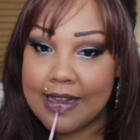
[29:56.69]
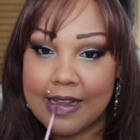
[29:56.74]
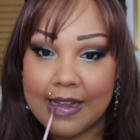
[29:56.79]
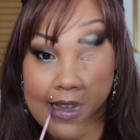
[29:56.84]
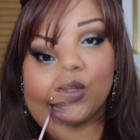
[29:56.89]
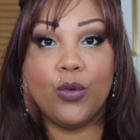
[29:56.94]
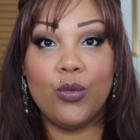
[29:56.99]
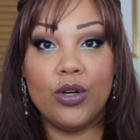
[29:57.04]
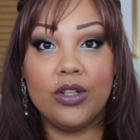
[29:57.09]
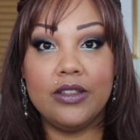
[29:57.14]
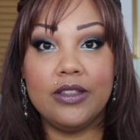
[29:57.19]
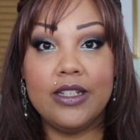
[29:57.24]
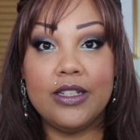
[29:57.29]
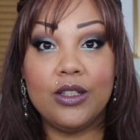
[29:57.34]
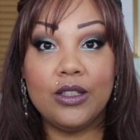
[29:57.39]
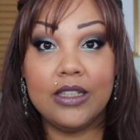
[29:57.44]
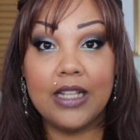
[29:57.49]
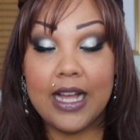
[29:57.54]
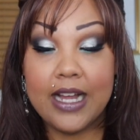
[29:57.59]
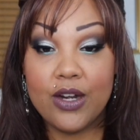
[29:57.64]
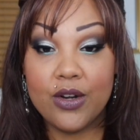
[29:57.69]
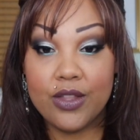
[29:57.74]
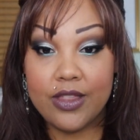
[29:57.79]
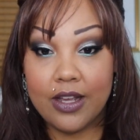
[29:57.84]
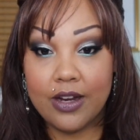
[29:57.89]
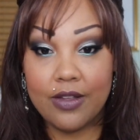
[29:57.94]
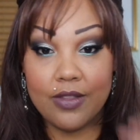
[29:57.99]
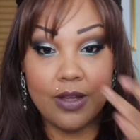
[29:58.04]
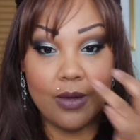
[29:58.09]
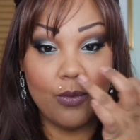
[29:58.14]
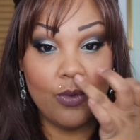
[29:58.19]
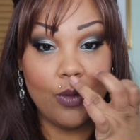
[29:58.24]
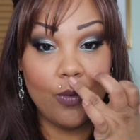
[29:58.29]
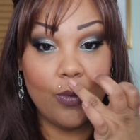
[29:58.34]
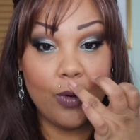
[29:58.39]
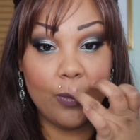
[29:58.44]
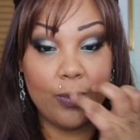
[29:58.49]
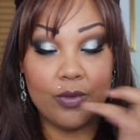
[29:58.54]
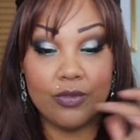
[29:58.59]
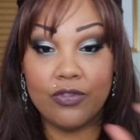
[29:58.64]
And so we're a little lighter there than we
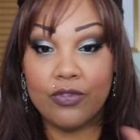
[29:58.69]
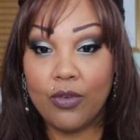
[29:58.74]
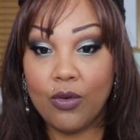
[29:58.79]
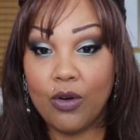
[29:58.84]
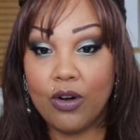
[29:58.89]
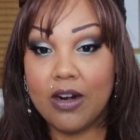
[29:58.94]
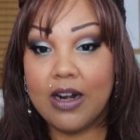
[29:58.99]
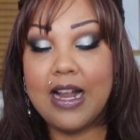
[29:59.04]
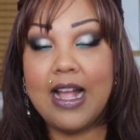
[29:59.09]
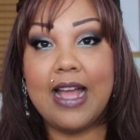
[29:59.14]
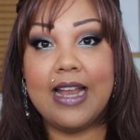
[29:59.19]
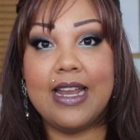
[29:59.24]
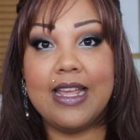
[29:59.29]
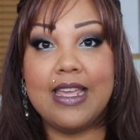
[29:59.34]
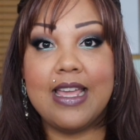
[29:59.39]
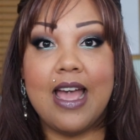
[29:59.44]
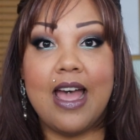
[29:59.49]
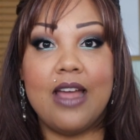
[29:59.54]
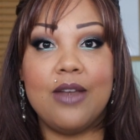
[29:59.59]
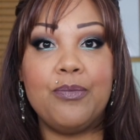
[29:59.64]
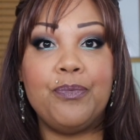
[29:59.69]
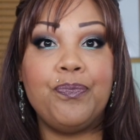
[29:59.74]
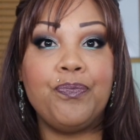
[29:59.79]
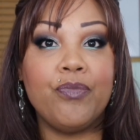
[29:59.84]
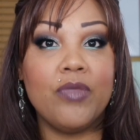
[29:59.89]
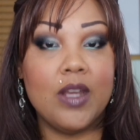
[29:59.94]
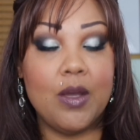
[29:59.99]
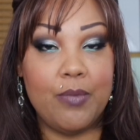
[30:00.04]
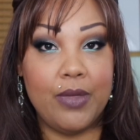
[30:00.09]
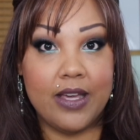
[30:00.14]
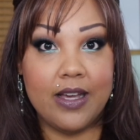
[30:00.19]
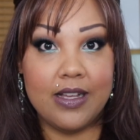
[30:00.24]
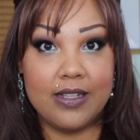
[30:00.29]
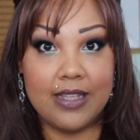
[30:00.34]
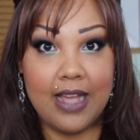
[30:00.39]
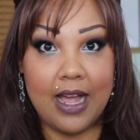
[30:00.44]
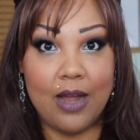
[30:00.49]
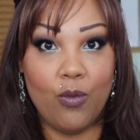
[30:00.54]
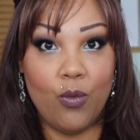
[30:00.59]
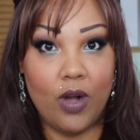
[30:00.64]
were before. And again,
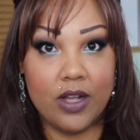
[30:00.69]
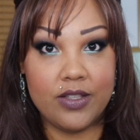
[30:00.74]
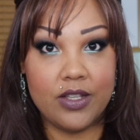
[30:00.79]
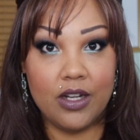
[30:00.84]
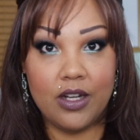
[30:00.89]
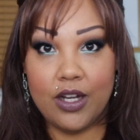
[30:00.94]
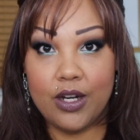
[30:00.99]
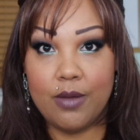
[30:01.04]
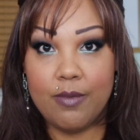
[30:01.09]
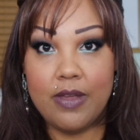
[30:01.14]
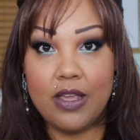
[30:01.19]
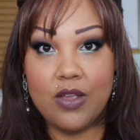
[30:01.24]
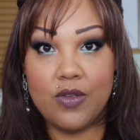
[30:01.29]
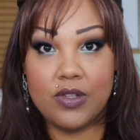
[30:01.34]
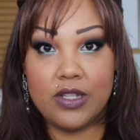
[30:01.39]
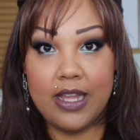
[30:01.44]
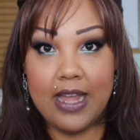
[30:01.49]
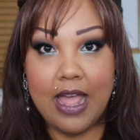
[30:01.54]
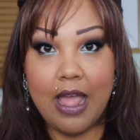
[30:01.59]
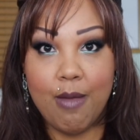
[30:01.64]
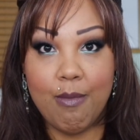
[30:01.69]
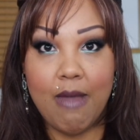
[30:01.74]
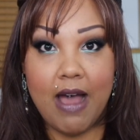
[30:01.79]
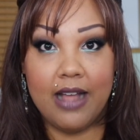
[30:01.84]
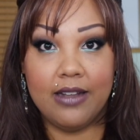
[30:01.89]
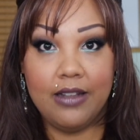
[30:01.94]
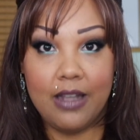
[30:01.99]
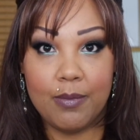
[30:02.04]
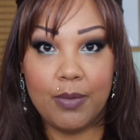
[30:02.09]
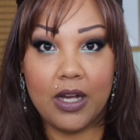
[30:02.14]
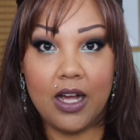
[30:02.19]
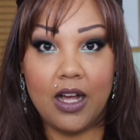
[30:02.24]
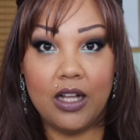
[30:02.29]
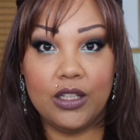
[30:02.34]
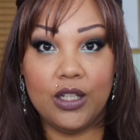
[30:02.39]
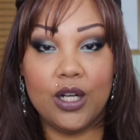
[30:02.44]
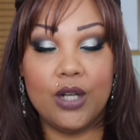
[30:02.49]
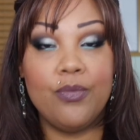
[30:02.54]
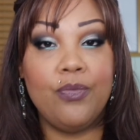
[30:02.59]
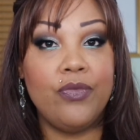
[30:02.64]
because I wasn't going to be using a matte lip
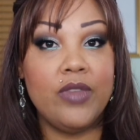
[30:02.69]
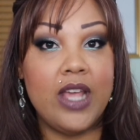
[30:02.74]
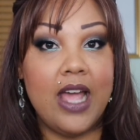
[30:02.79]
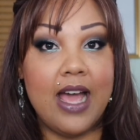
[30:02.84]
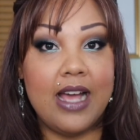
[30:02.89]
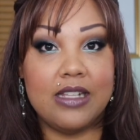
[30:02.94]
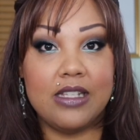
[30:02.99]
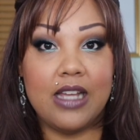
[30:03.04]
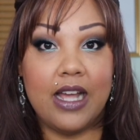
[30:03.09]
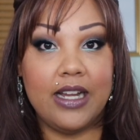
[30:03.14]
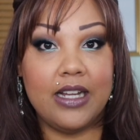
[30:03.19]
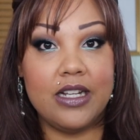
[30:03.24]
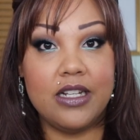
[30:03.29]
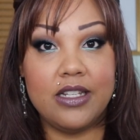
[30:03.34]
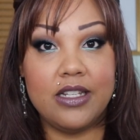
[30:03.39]
color as I